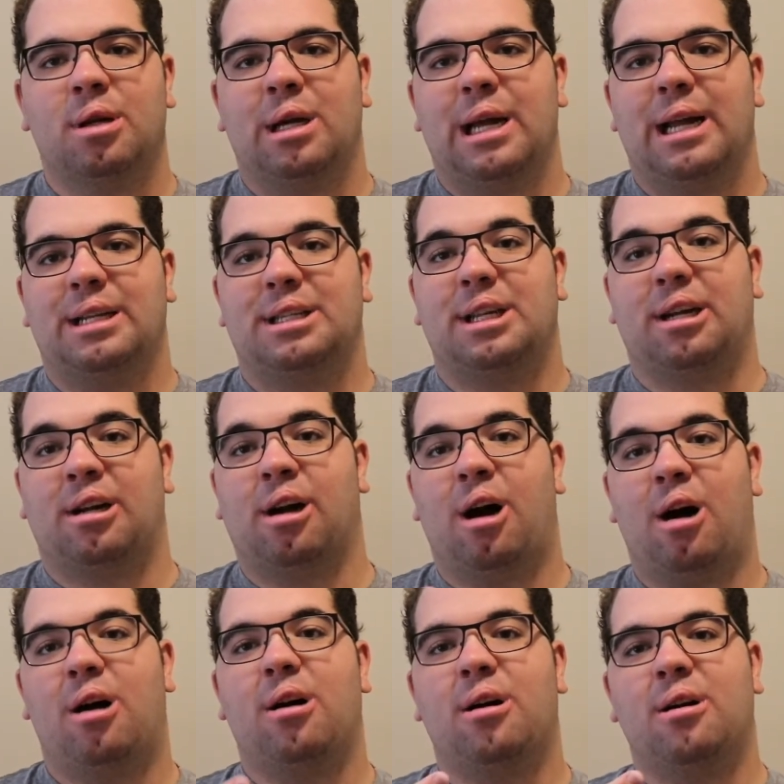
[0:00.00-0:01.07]
it's the
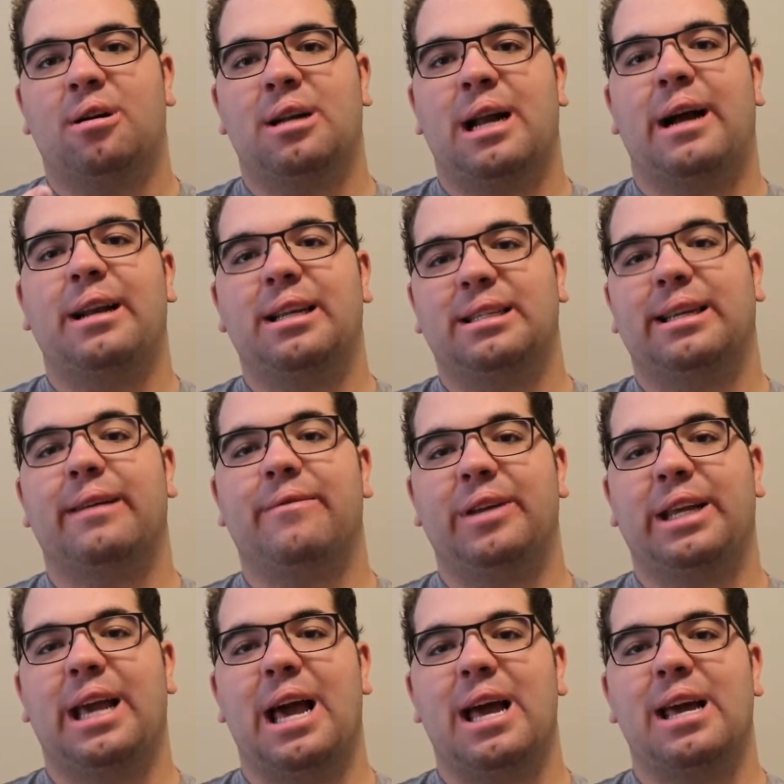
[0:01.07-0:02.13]
Car
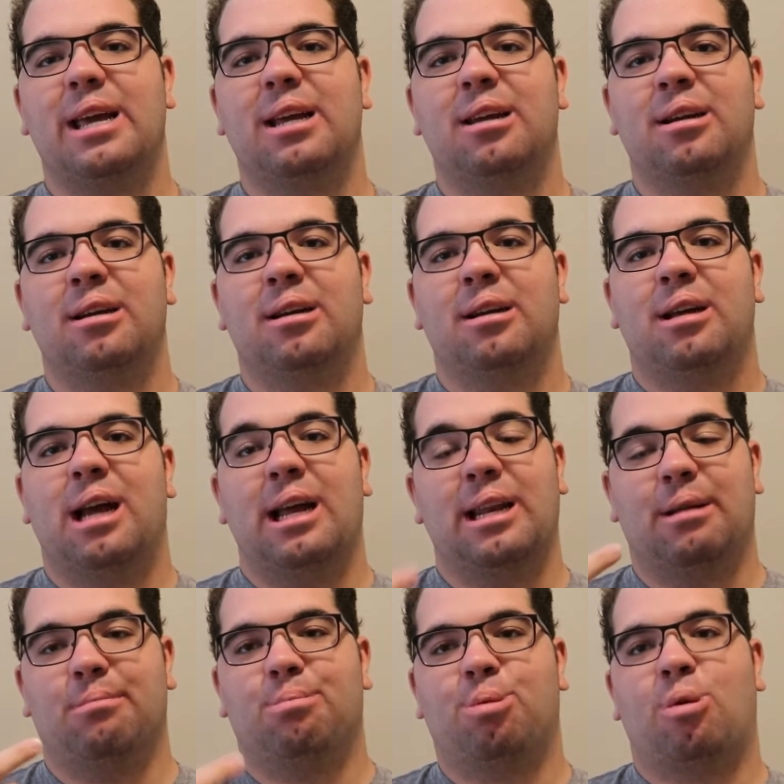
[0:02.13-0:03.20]
97K and
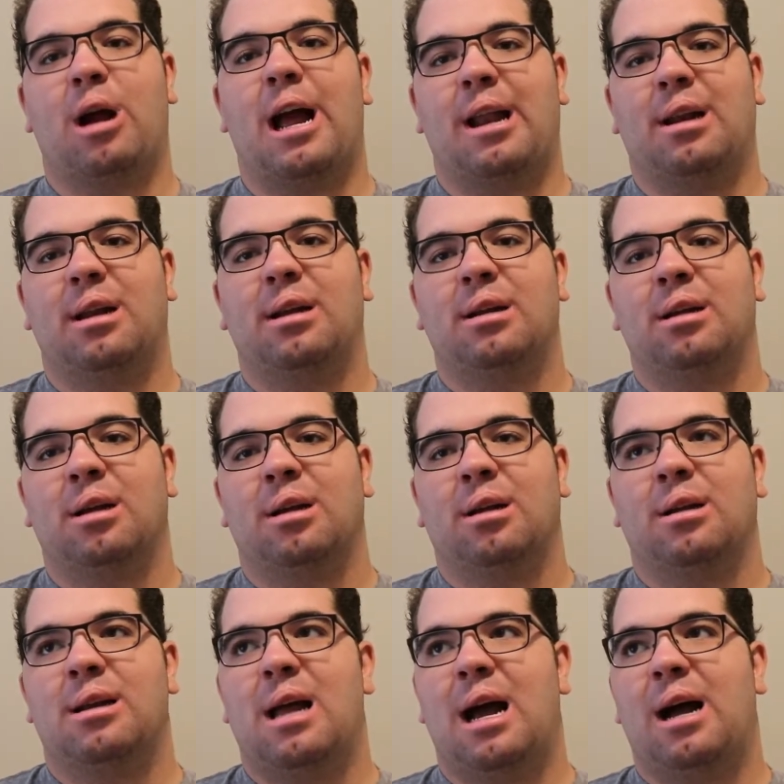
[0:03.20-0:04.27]
the Bren.
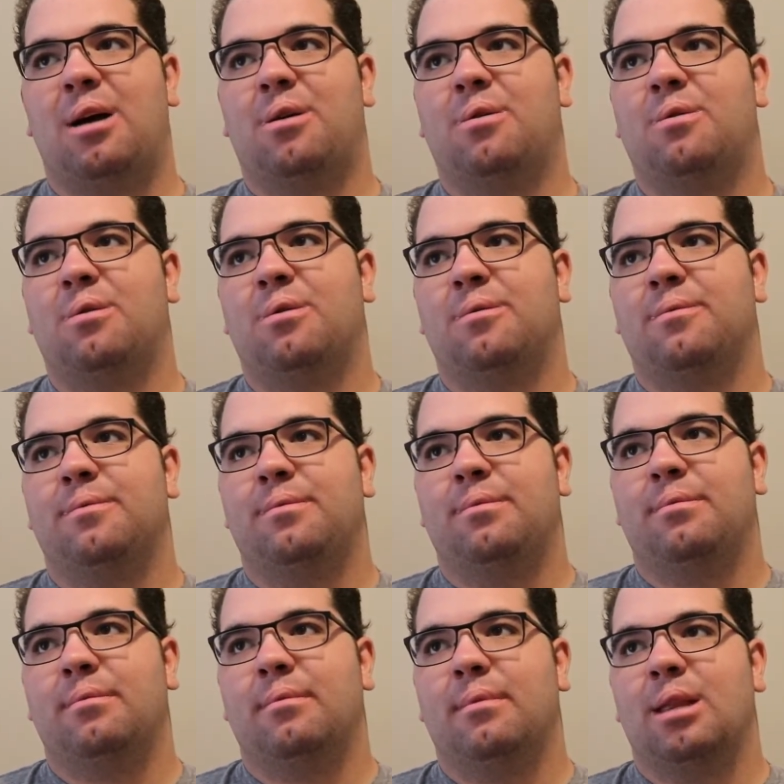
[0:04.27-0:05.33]
Now,
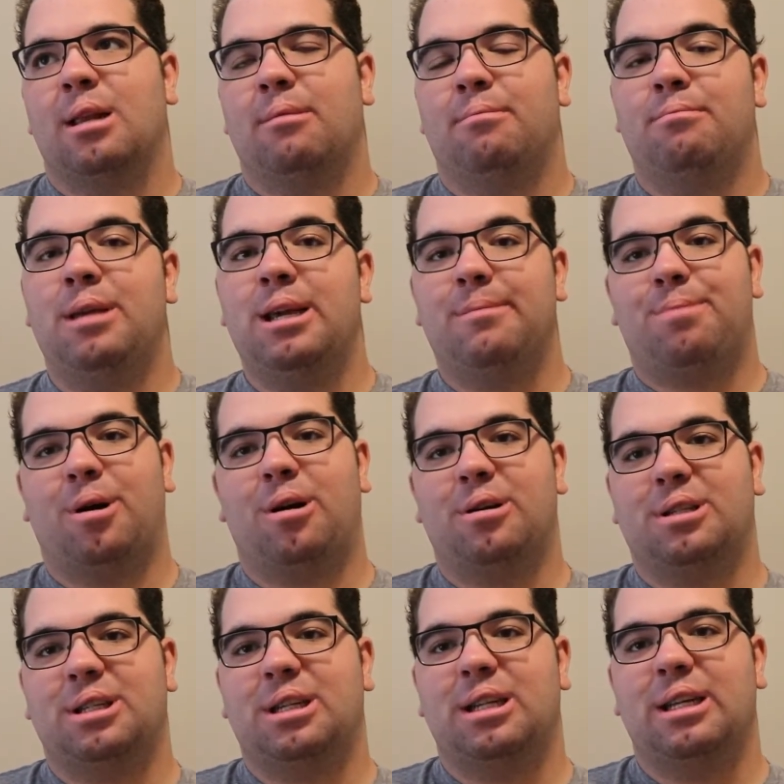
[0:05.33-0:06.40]
me
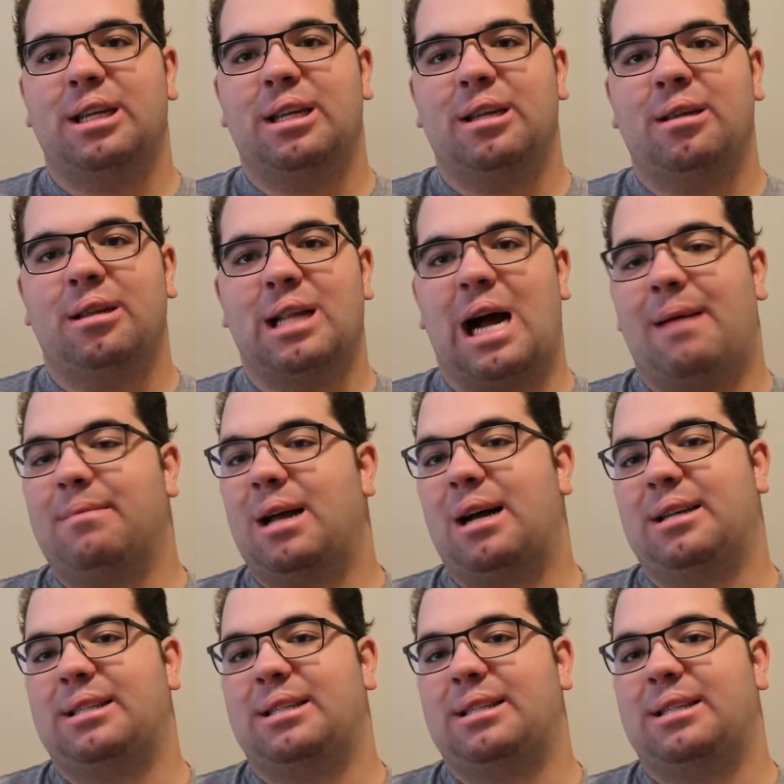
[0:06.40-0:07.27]
personally, I'm not a